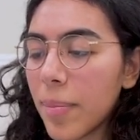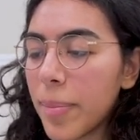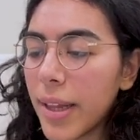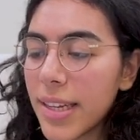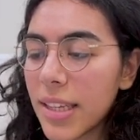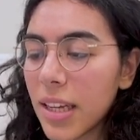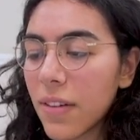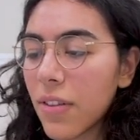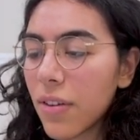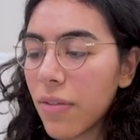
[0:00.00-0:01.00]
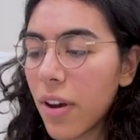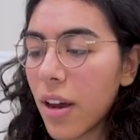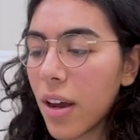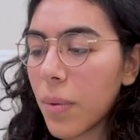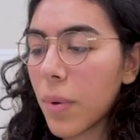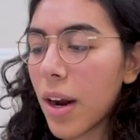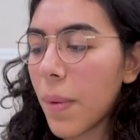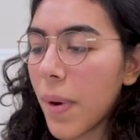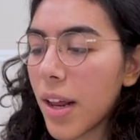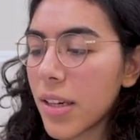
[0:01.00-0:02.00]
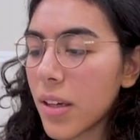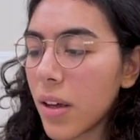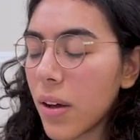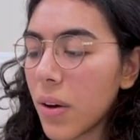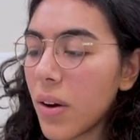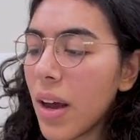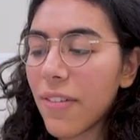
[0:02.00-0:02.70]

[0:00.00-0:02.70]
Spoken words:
placing of the font, where I want it to go.